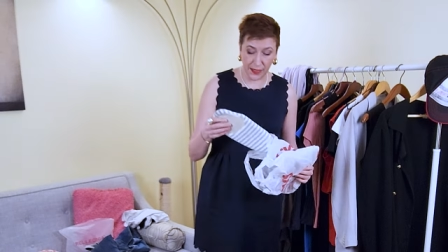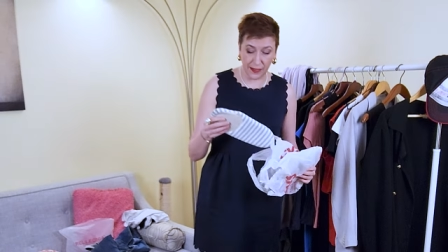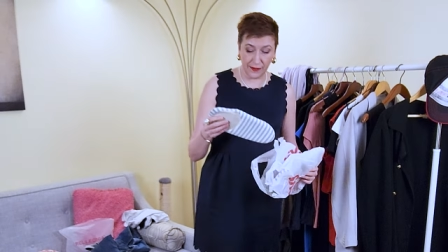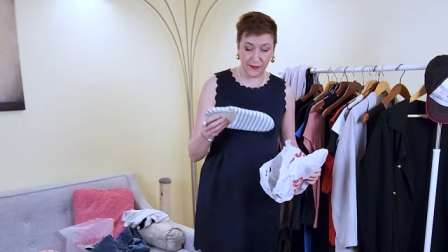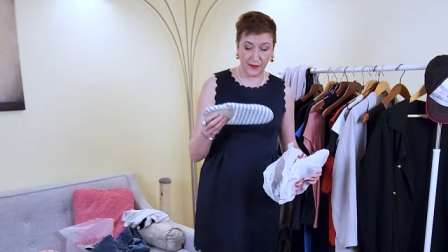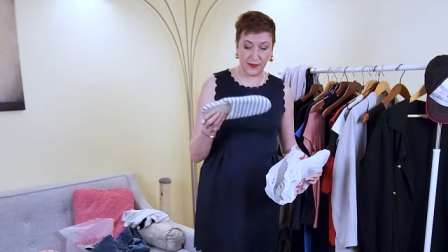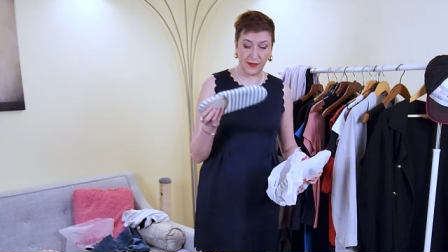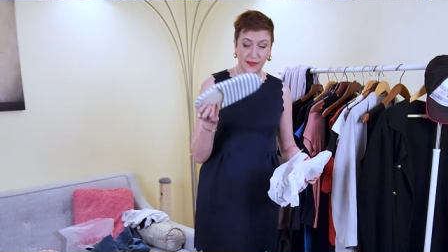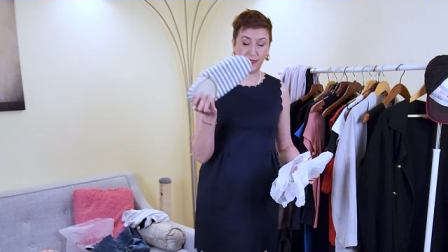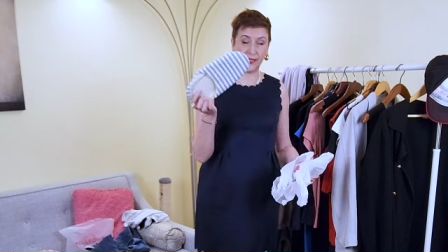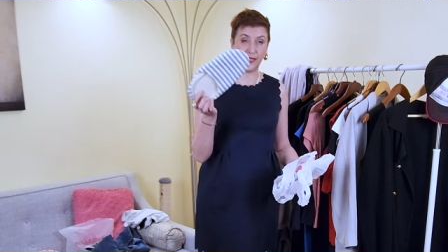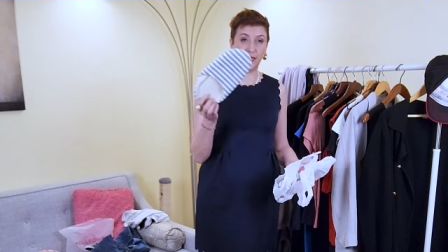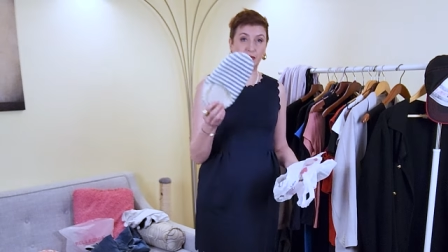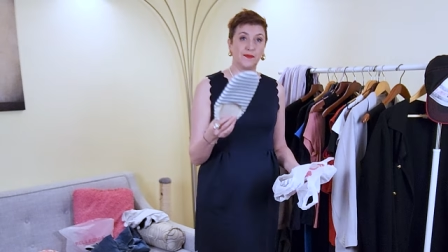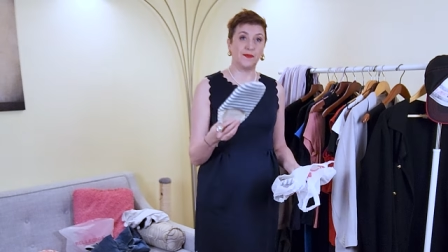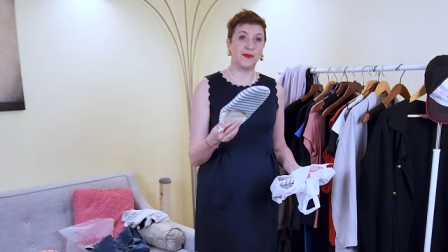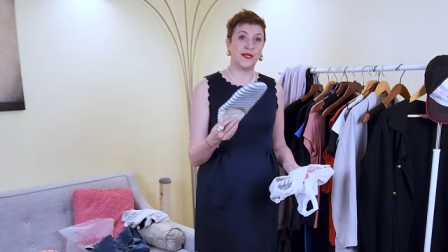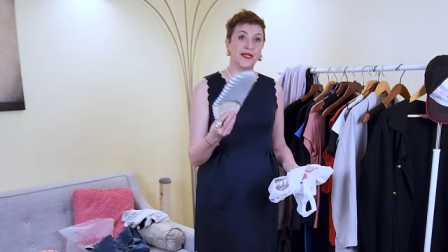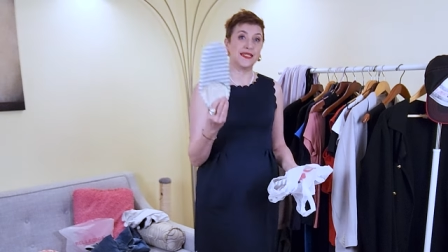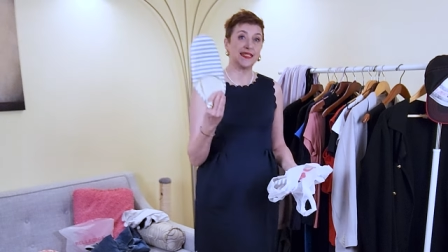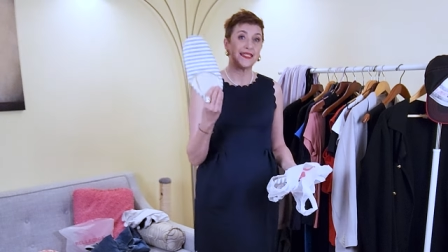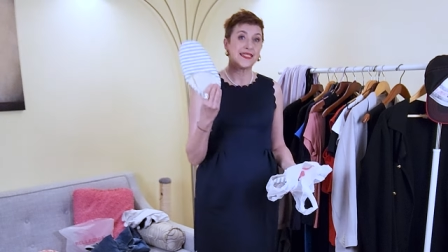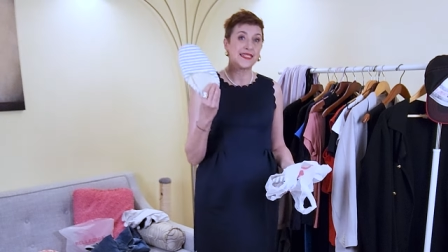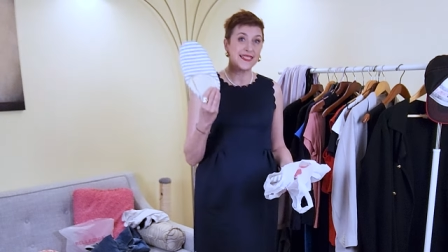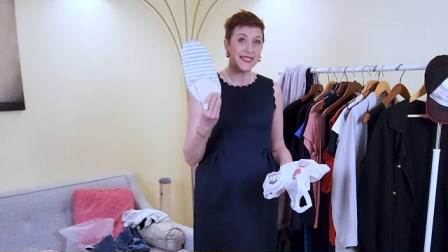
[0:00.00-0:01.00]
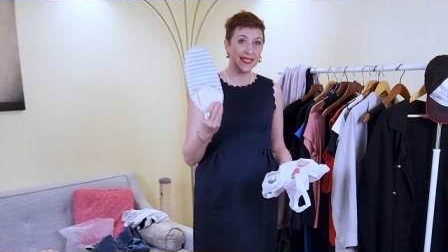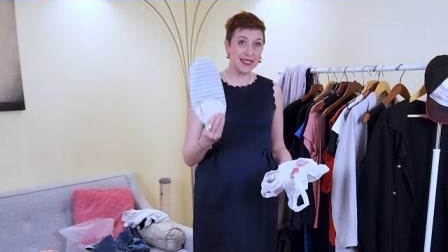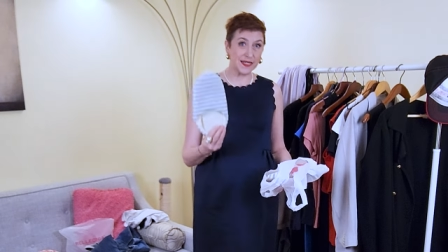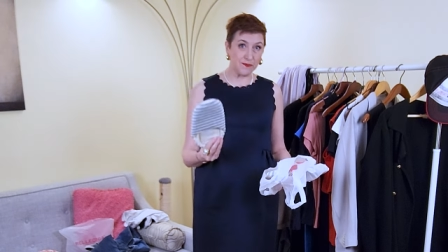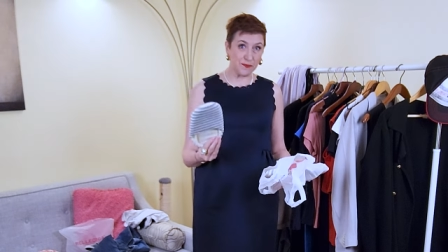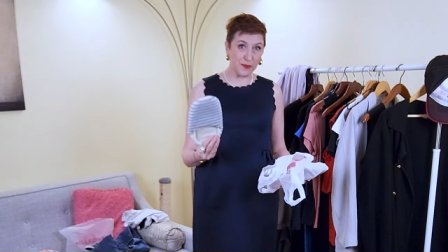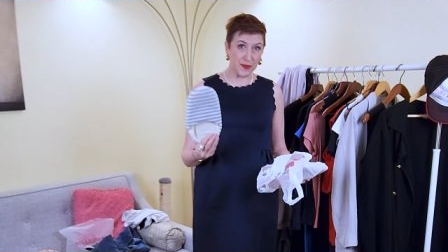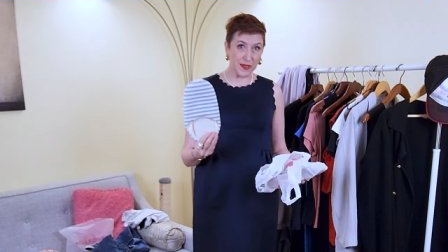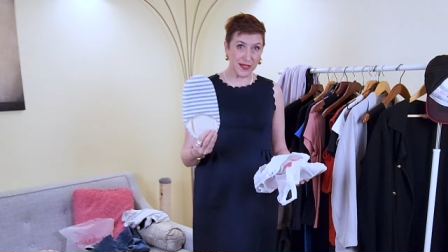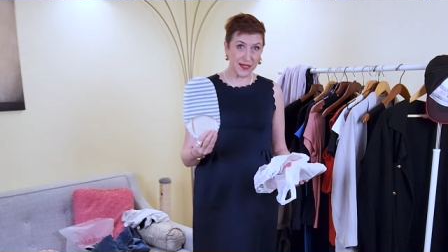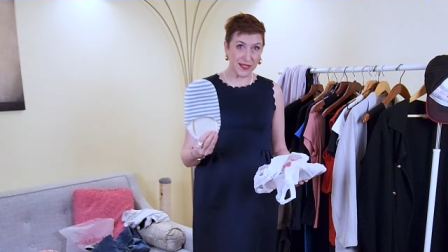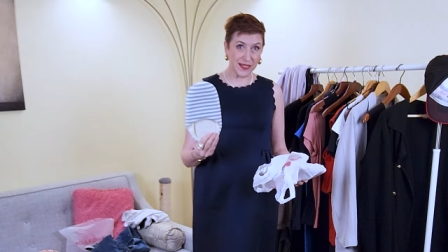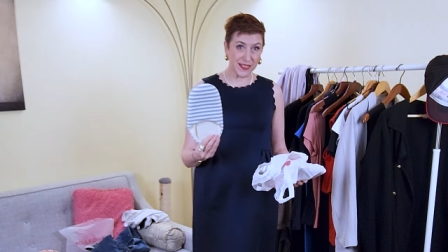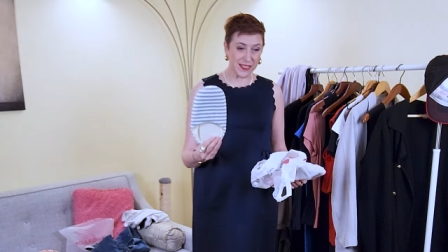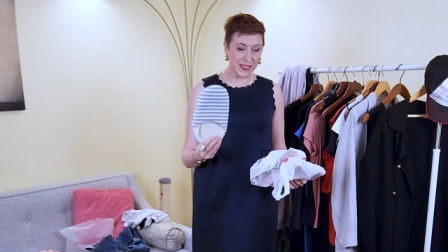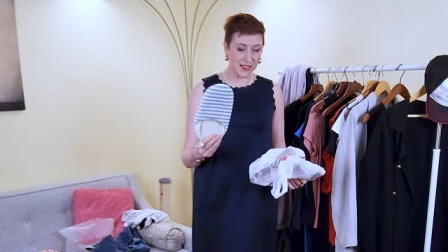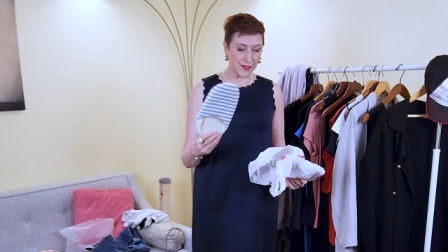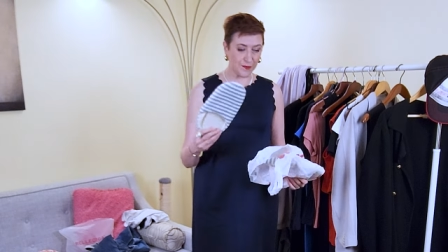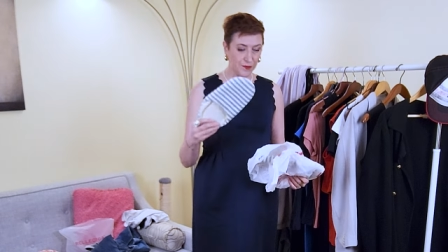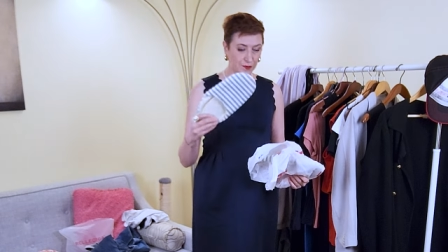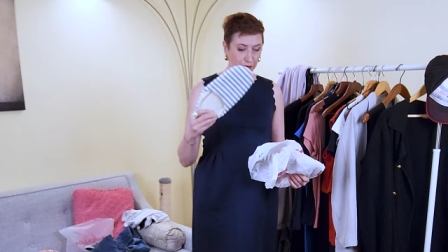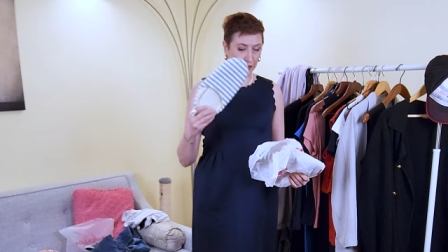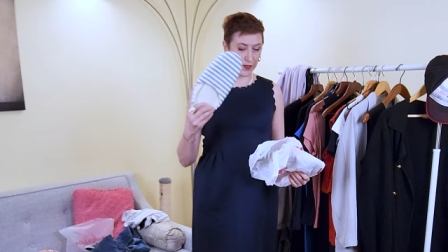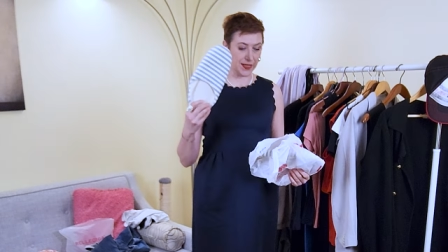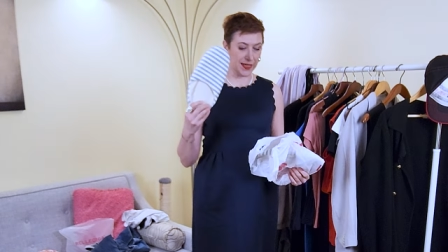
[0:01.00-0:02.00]
I will take my slippers
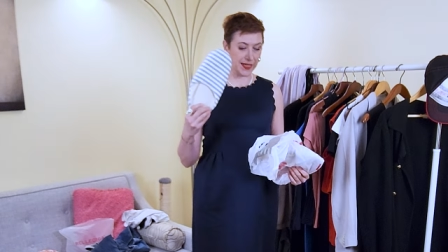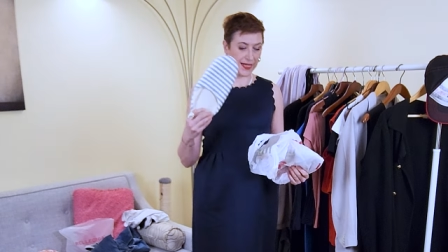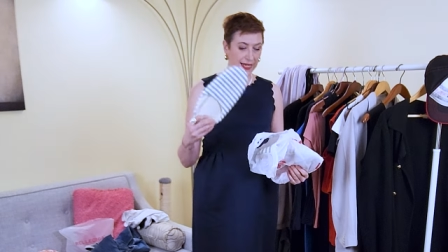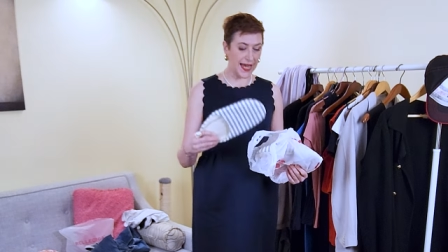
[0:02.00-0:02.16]
for the